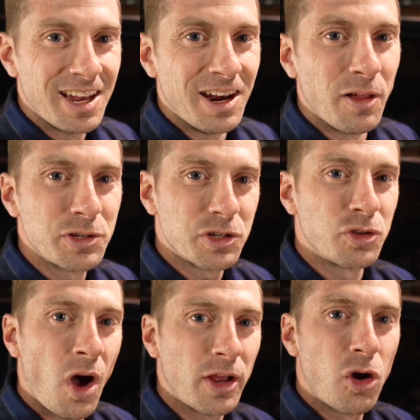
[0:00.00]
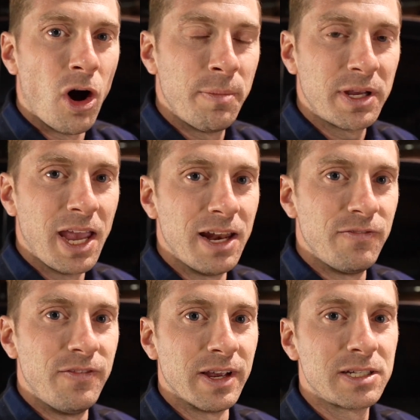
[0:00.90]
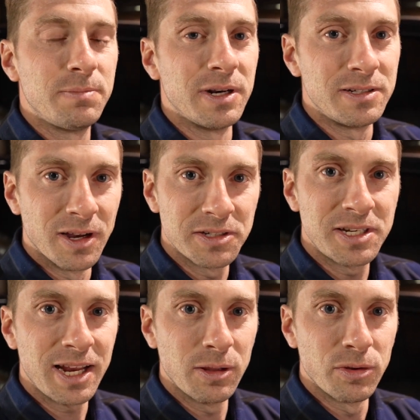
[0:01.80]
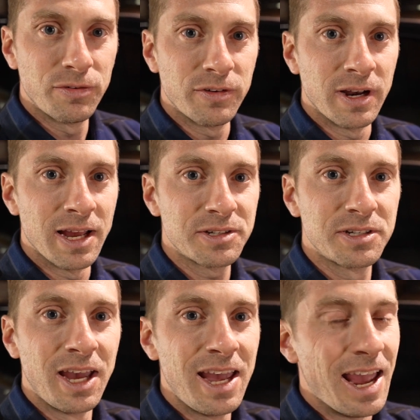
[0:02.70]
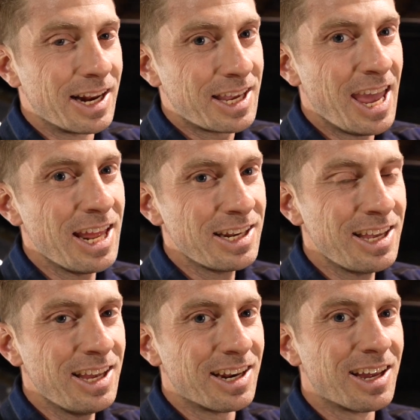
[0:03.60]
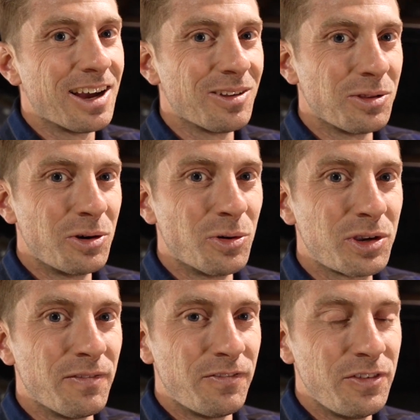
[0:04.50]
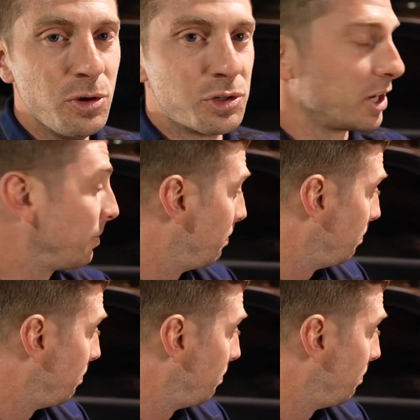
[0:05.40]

Now, this is not a complicated fix, but it does take a little finesse and can get a little confusing.